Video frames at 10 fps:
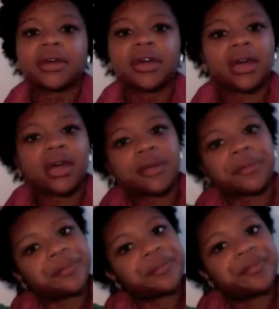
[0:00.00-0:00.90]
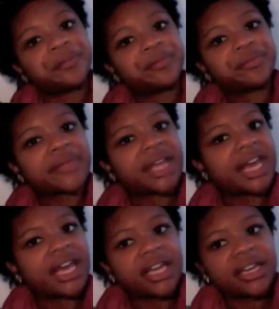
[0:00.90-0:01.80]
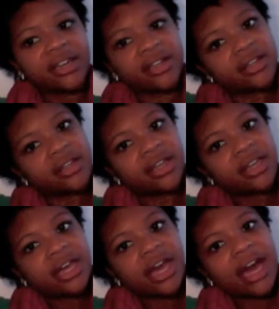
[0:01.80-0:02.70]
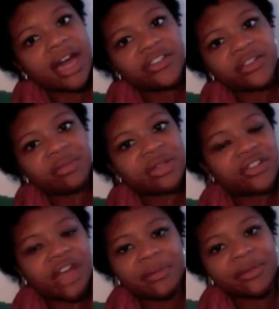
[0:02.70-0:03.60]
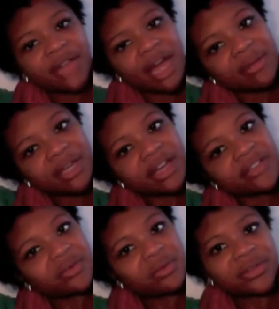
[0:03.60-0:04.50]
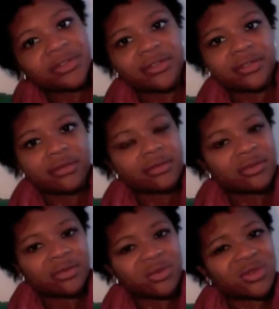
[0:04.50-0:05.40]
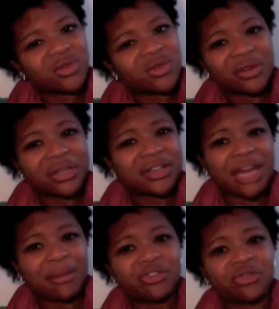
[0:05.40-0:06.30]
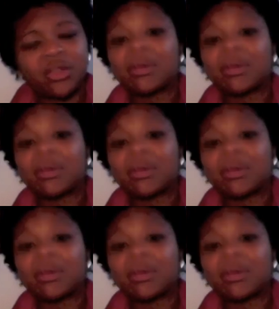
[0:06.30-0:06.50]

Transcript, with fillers: Um, and I just big chopped, not because it was severely damaged or anything.